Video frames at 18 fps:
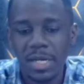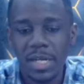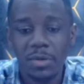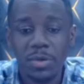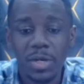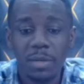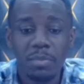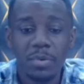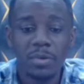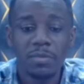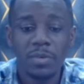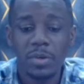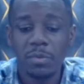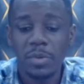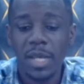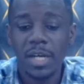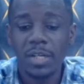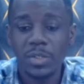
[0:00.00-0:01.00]
And I call upon for
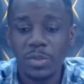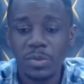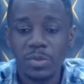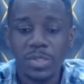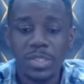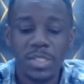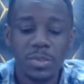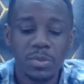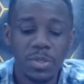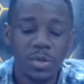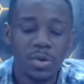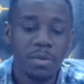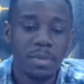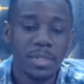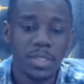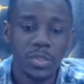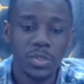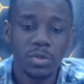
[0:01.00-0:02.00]
your reactions into the
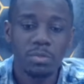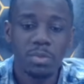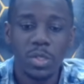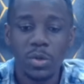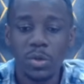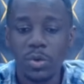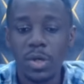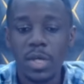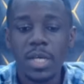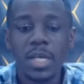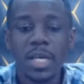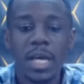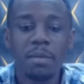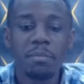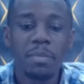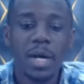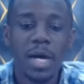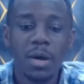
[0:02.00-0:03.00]
comment section below
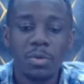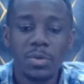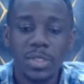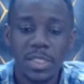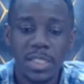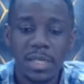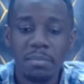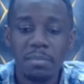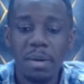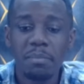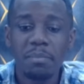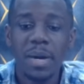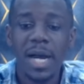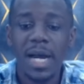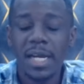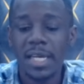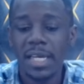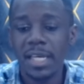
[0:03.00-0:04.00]
about Timber
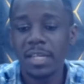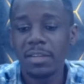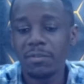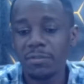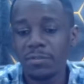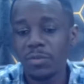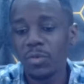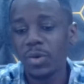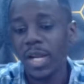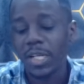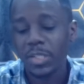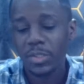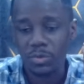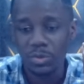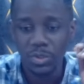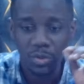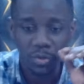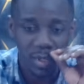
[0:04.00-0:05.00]
back in full
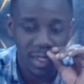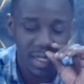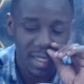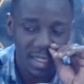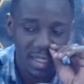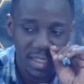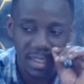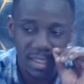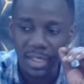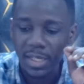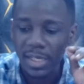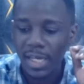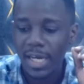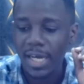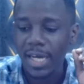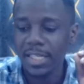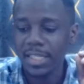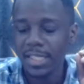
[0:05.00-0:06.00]
Arsenal training.
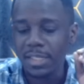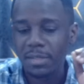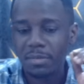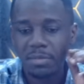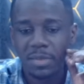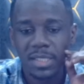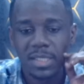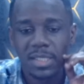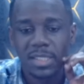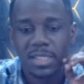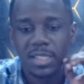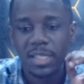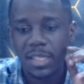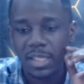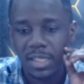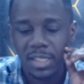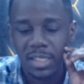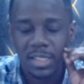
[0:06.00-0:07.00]
And that means
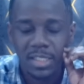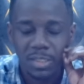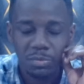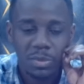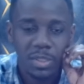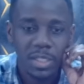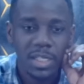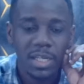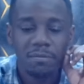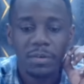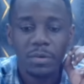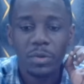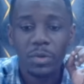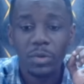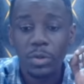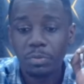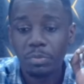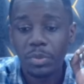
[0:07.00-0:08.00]
it's really a very
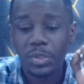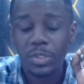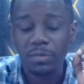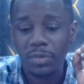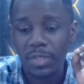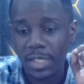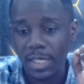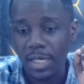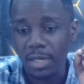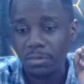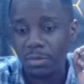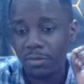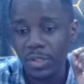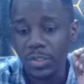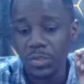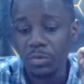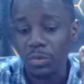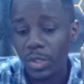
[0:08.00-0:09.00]
huge boost for the club of
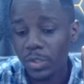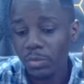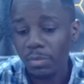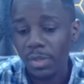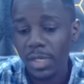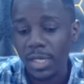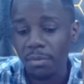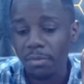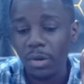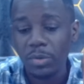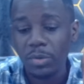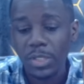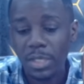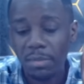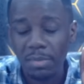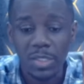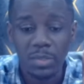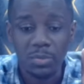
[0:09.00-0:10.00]
Arsenal. What do you make about
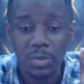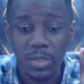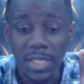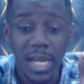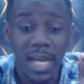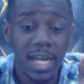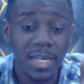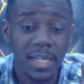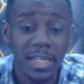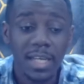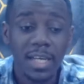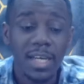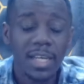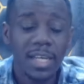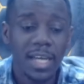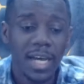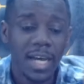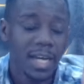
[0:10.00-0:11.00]
Timber's return?
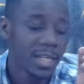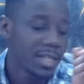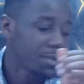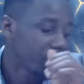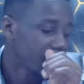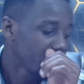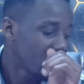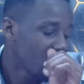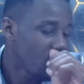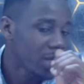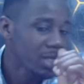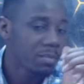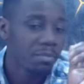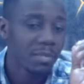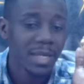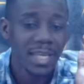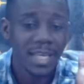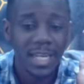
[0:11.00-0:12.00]
And what
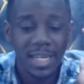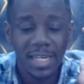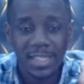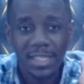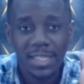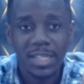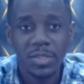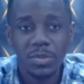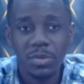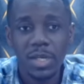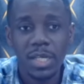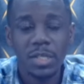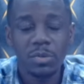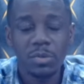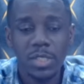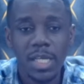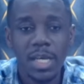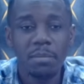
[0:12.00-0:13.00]
Mikel Arteta is going to have
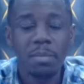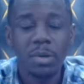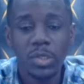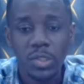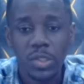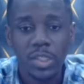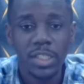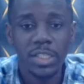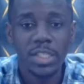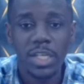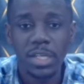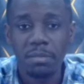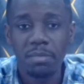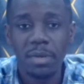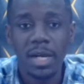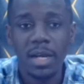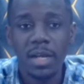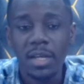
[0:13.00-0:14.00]
to say about Jurrien
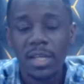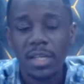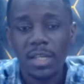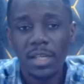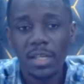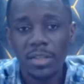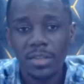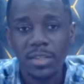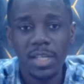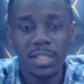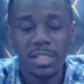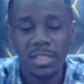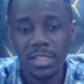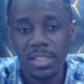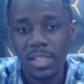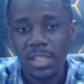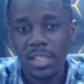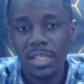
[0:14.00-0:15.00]
Timber,
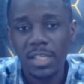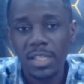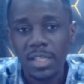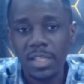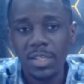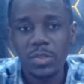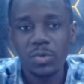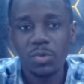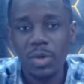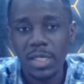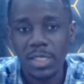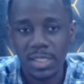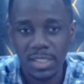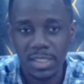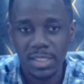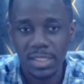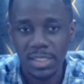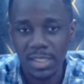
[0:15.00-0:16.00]
that his
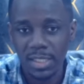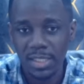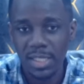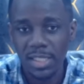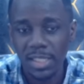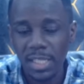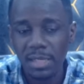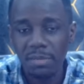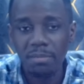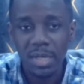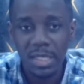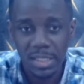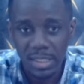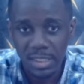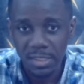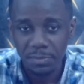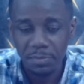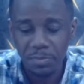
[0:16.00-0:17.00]
qualities that they
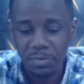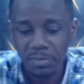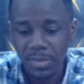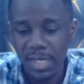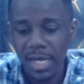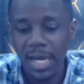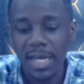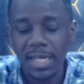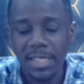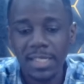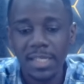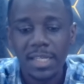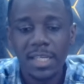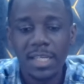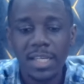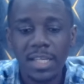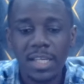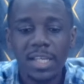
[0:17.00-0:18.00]
missed, and
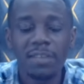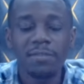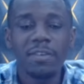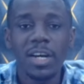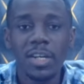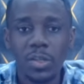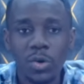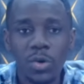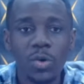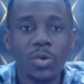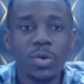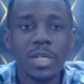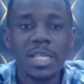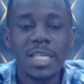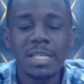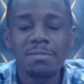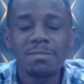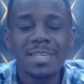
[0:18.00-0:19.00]
if at all
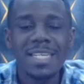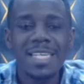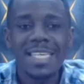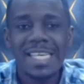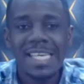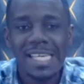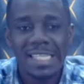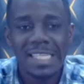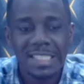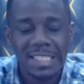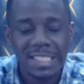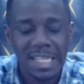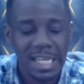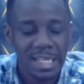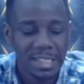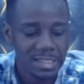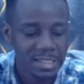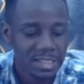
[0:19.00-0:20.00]
he really
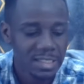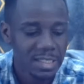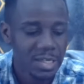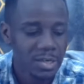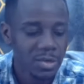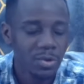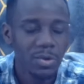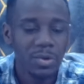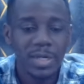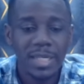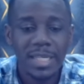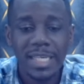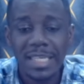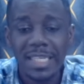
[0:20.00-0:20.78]
instills them